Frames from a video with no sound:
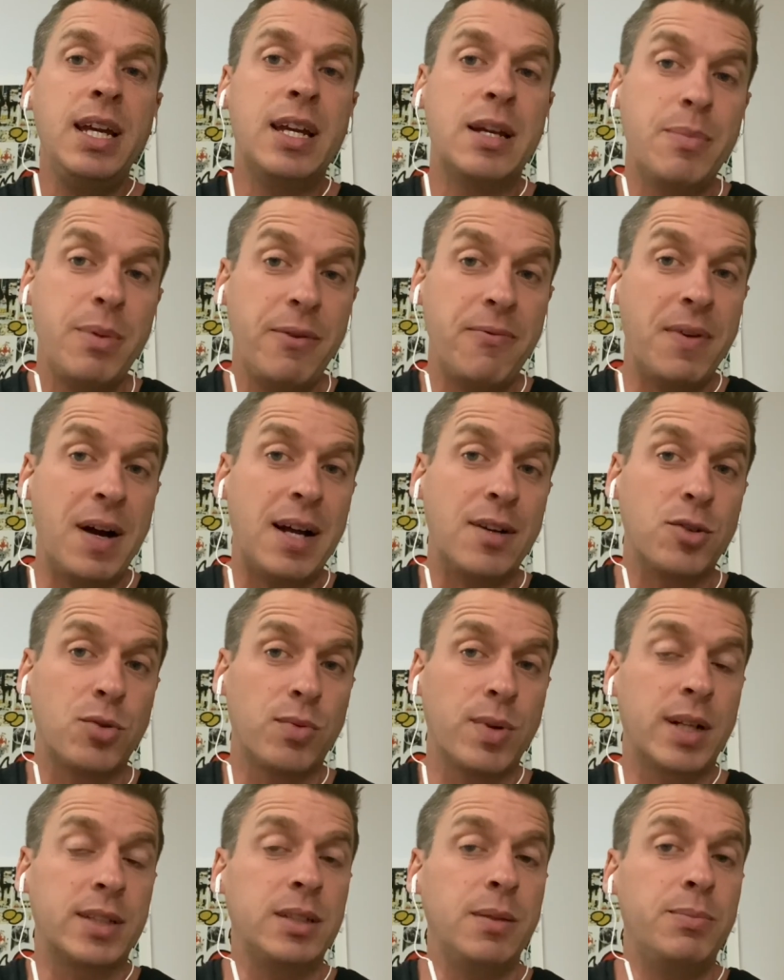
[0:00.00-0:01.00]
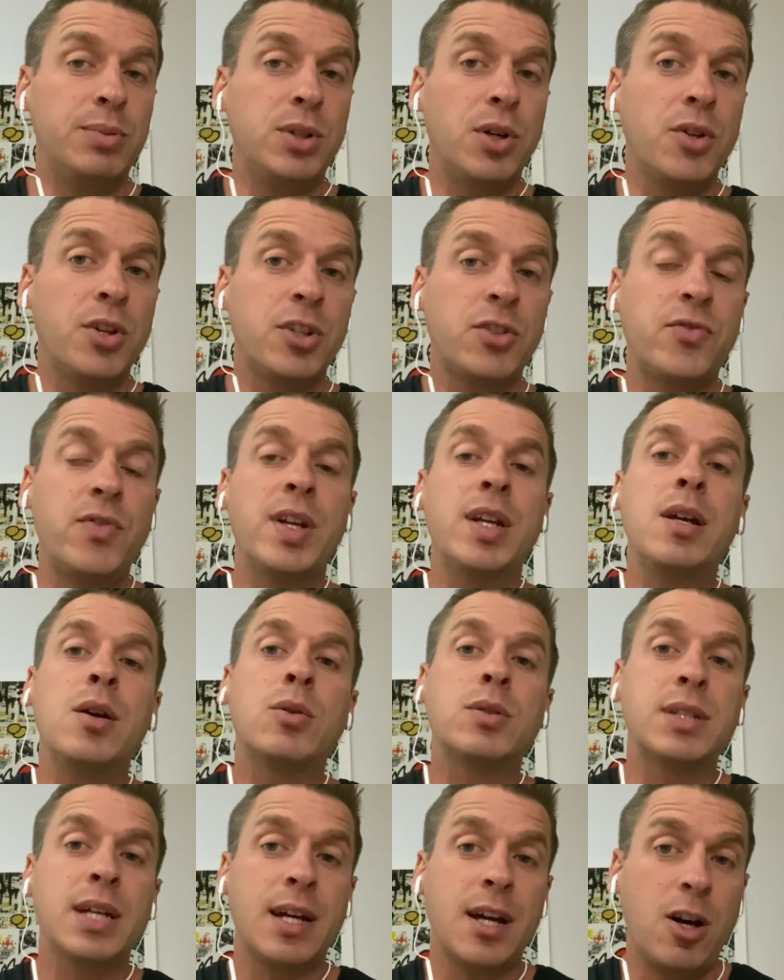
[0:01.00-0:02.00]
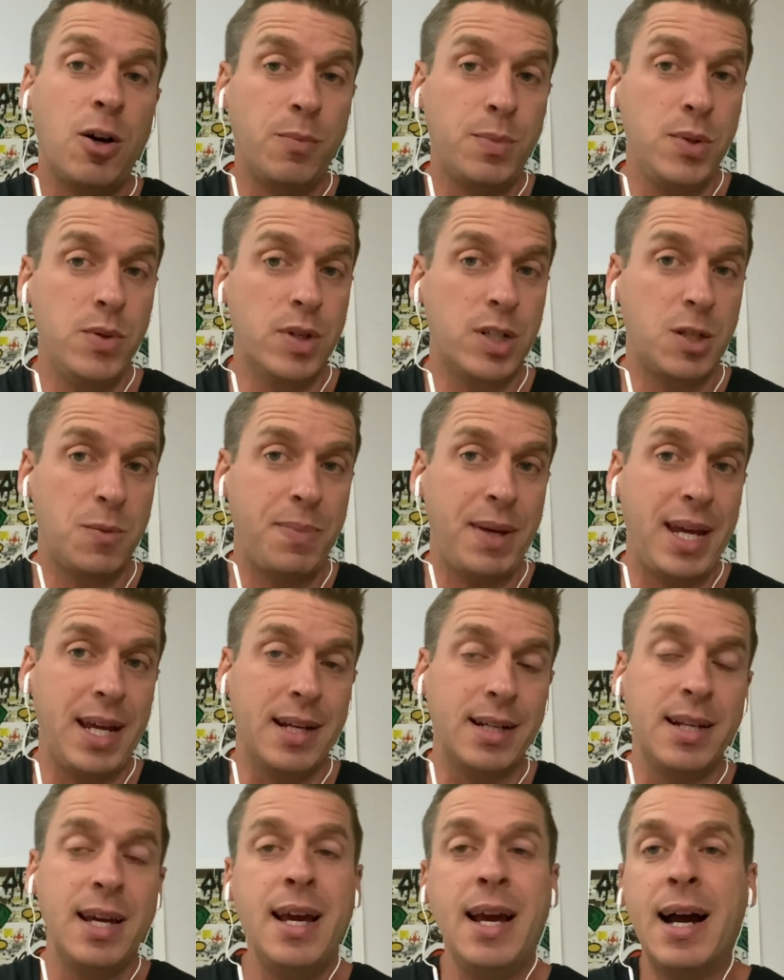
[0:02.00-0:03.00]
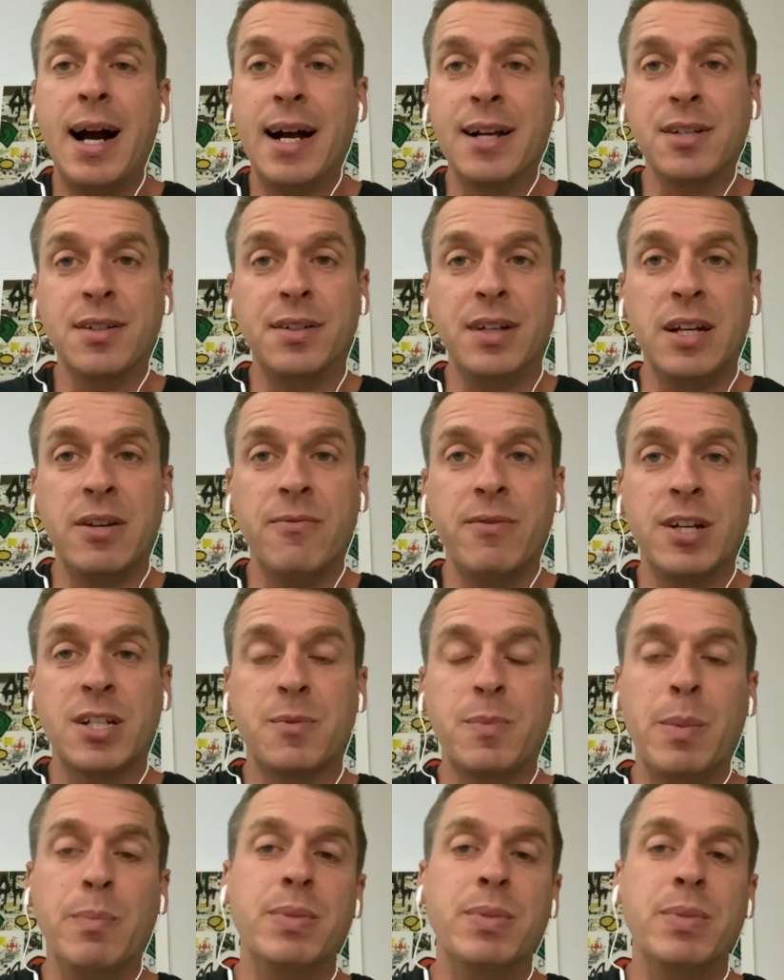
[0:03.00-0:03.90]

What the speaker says: can be found directly below this video to help you expand on your land investment